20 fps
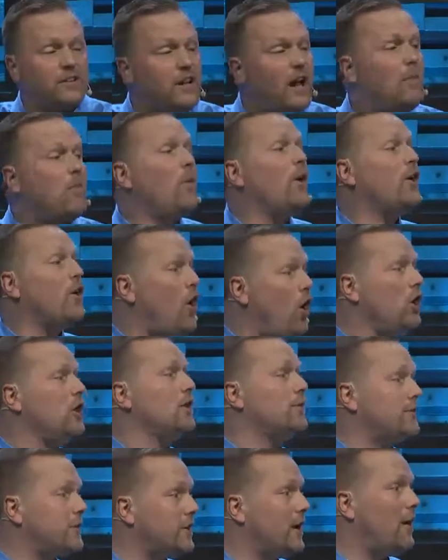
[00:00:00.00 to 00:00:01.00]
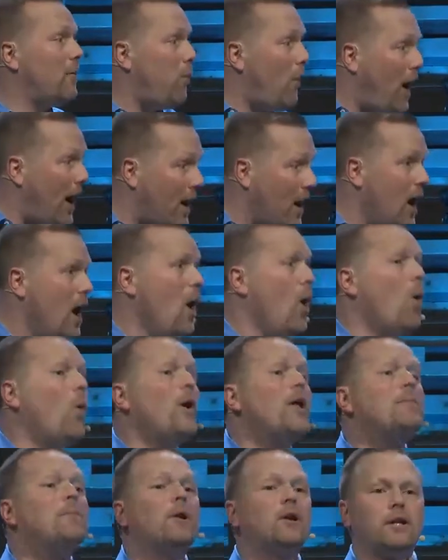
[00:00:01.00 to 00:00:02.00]
up, we're all lifted up. Why?
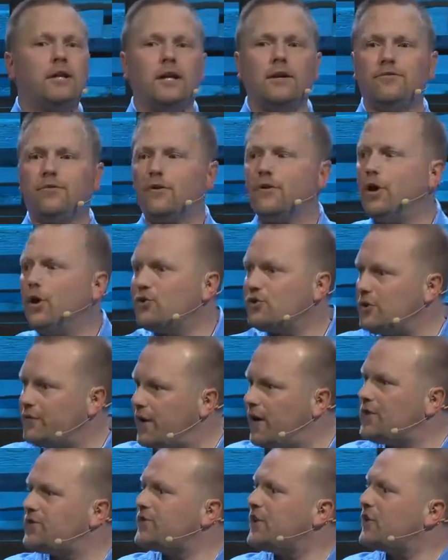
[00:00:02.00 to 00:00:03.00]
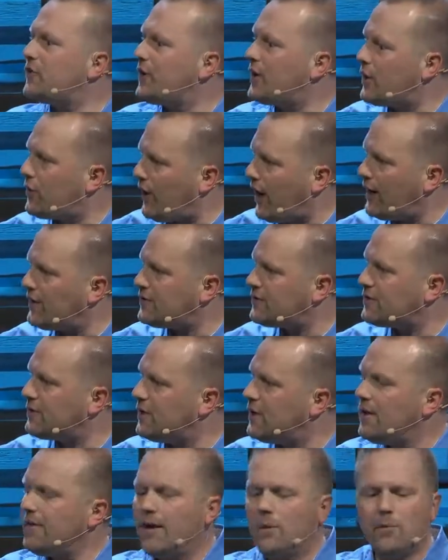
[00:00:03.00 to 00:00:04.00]
We believe, for those of us that are in Christ,
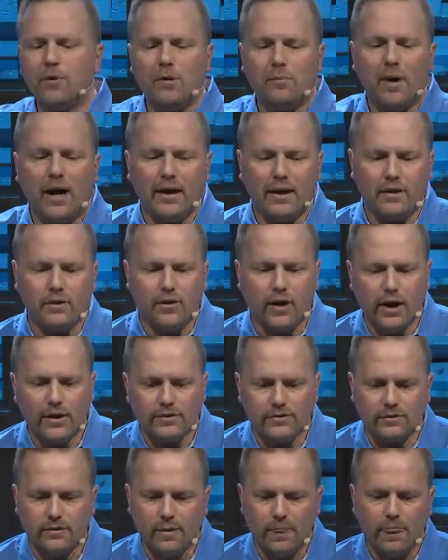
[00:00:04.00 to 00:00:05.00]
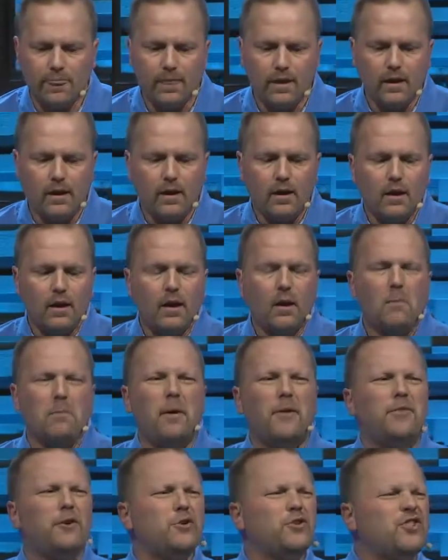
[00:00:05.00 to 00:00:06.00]
that we're the body of Christ.
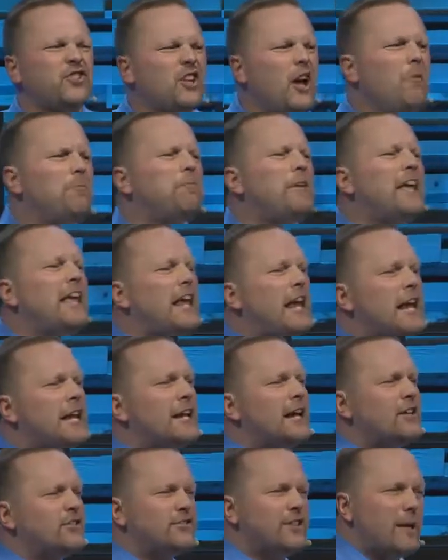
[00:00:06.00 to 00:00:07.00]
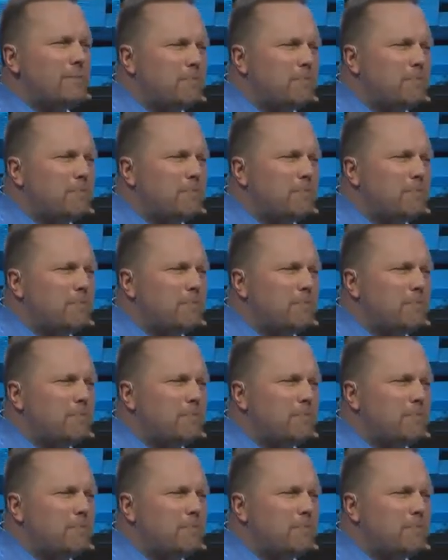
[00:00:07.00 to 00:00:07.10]
But there's something in us that